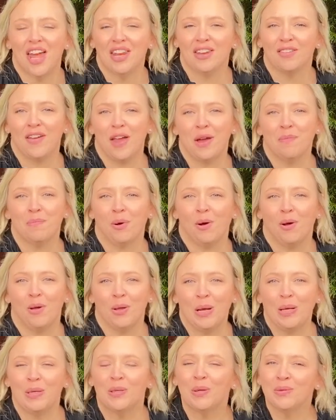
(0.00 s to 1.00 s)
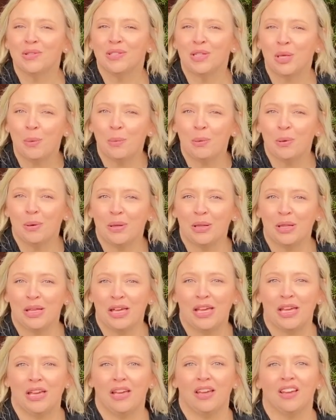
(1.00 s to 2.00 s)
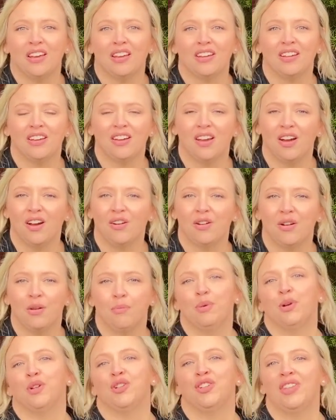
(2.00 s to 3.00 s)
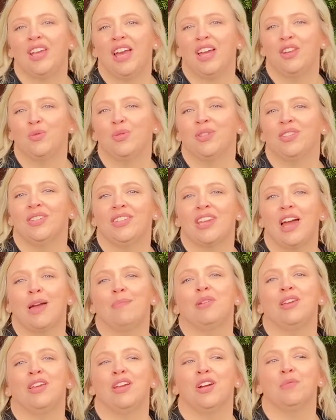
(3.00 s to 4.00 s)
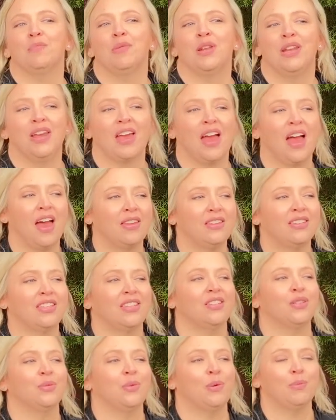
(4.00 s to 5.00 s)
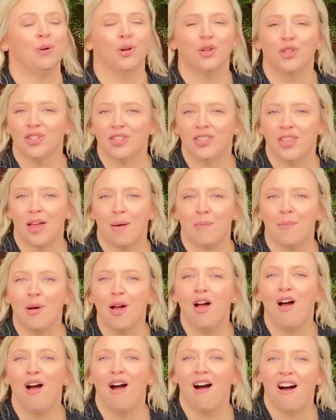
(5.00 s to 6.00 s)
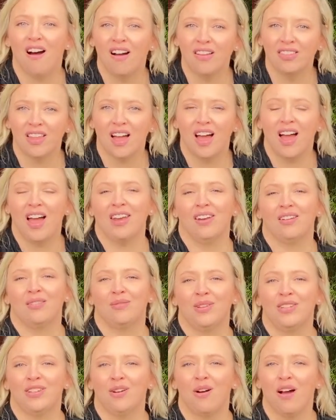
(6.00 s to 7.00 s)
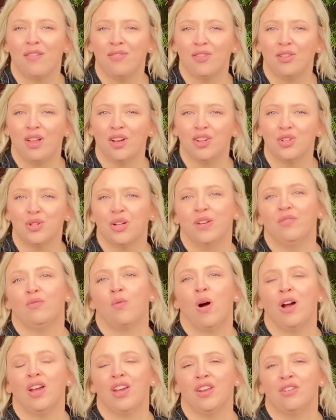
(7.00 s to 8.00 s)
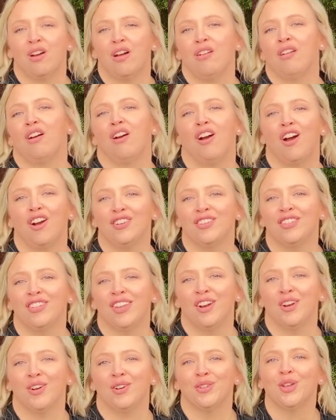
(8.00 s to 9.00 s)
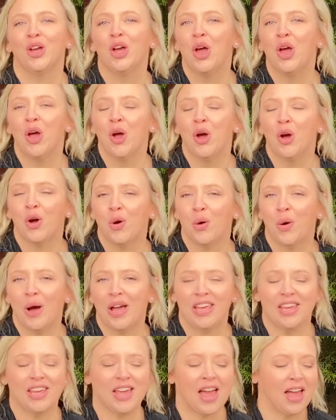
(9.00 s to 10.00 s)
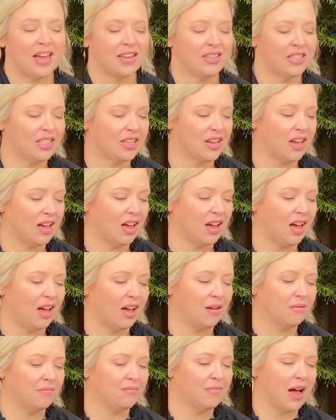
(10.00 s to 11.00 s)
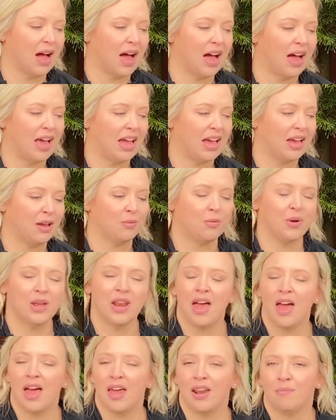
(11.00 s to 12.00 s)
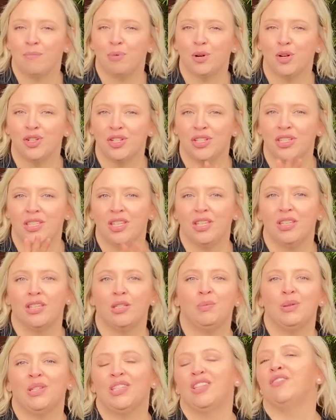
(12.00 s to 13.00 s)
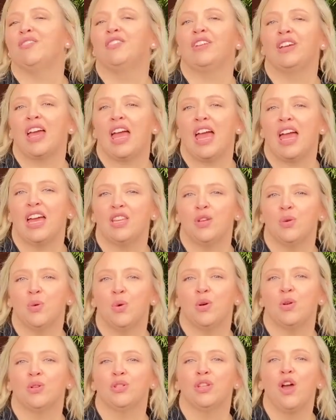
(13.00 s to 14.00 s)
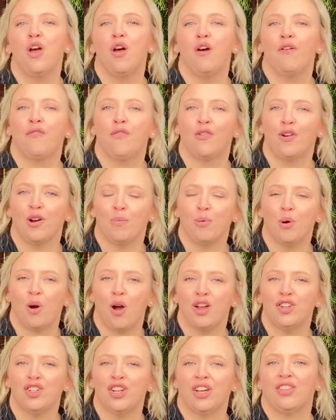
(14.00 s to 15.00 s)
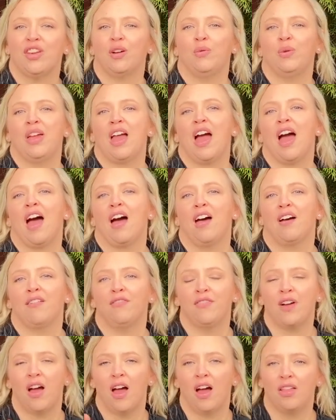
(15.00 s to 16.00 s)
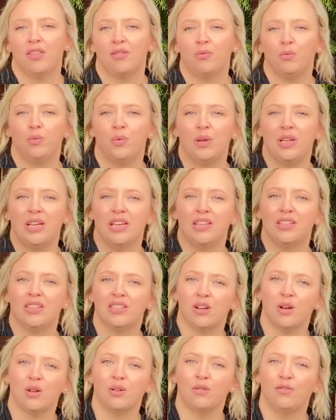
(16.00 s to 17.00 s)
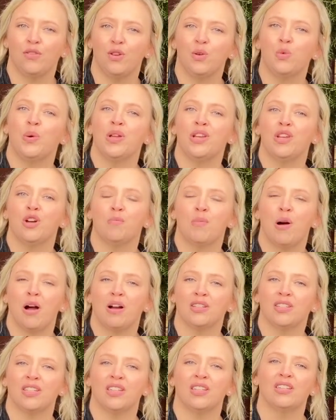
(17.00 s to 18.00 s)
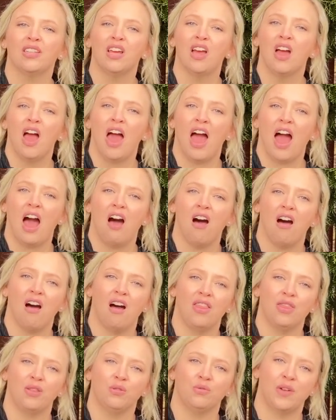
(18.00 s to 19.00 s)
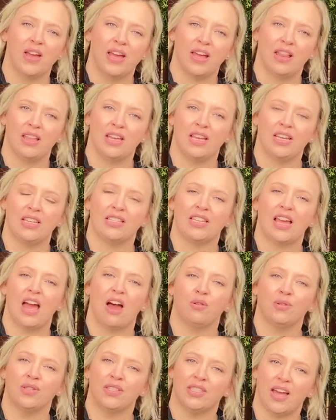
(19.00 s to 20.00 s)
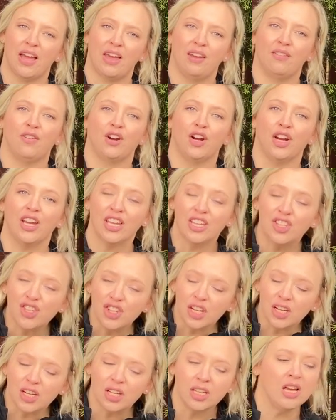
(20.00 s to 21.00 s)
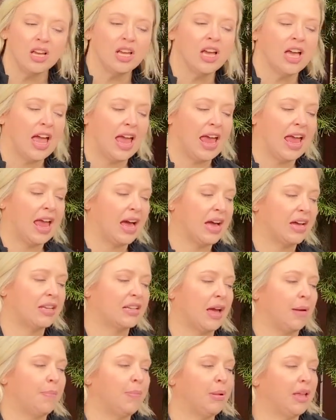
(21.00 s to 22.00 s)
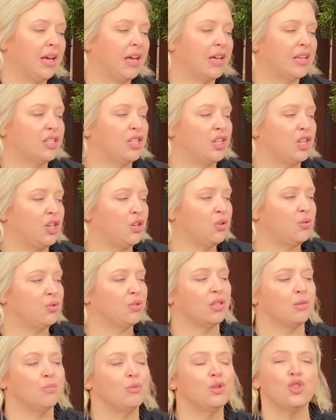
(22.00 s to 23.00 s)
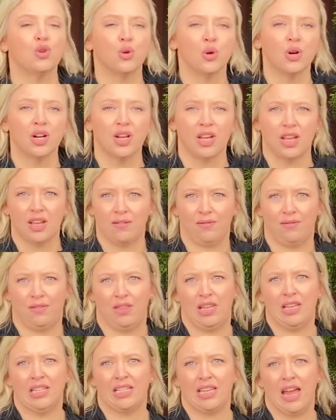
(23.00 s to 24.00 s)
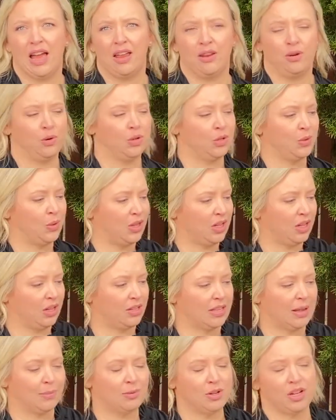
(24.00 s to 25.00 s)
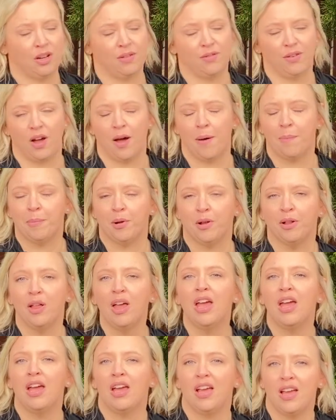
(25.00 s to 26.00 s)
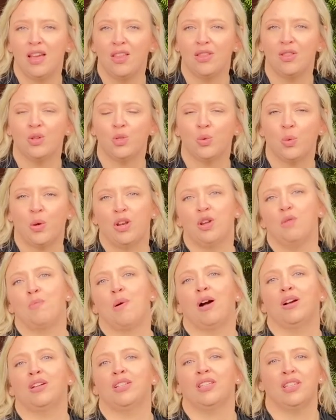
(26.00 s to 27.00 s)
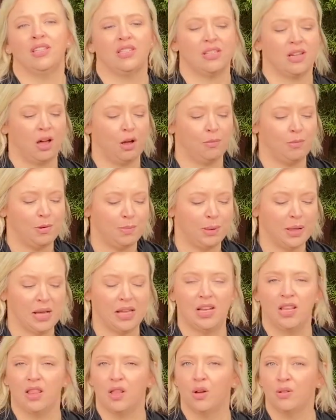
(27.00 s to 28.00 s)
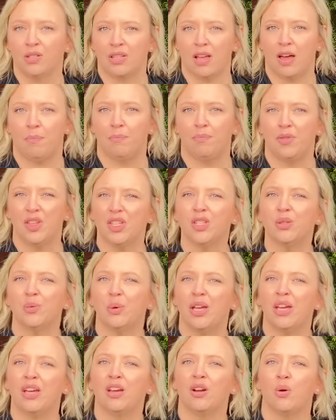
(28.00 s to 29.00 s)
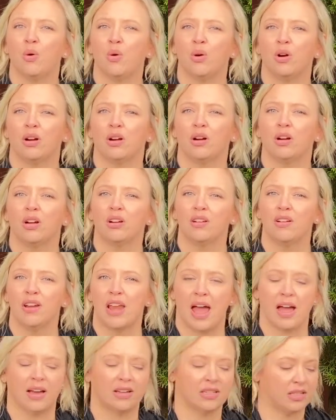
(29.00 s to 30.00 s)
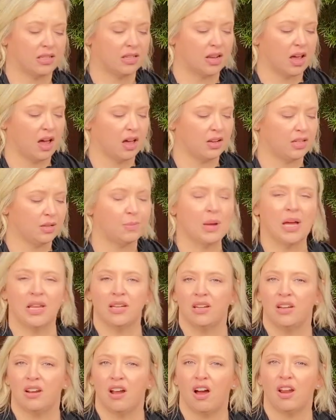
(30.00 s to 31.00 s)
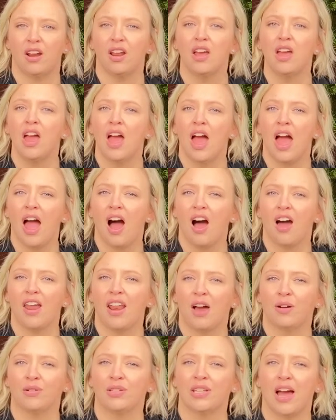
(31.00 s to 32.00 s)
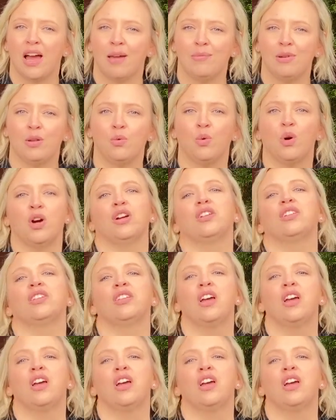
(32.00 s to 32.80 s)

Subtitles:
of April, and I don't typically go and purchase annuals this time of year, but again, since we purchased them online and we don't have the luxury of walking around our garden centers quite yet, I went ahead and purchased these specific annuals for a project that we have. We installed a few window boxes on the railings outside of our kitchen, and I plan to use the majority of these annuals, with the exception of a couple, in those window boxes, and I'll be planting those up this week or next, depending on how timing works.